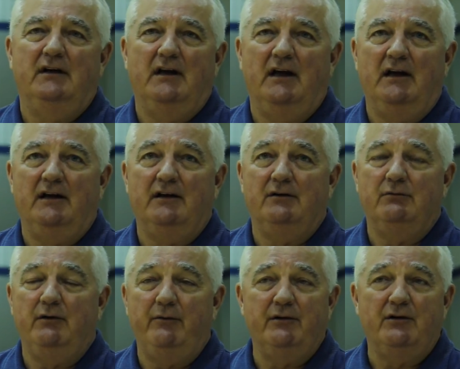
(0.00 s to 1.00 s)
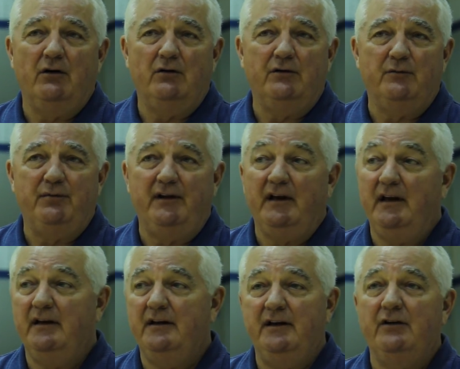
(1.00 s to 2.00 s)
Uh, we would go to
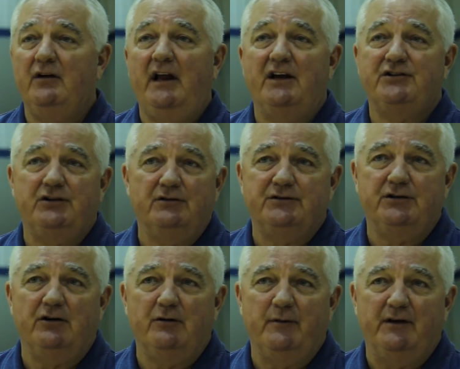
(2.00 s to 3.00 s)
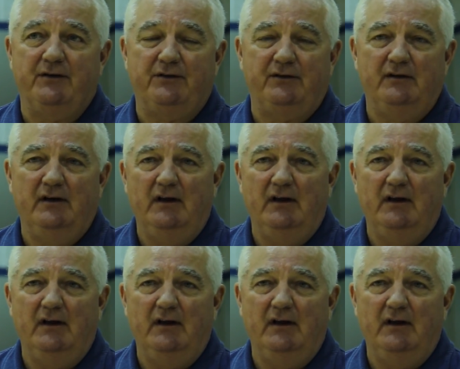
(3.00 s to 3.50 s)
play in international tournaments.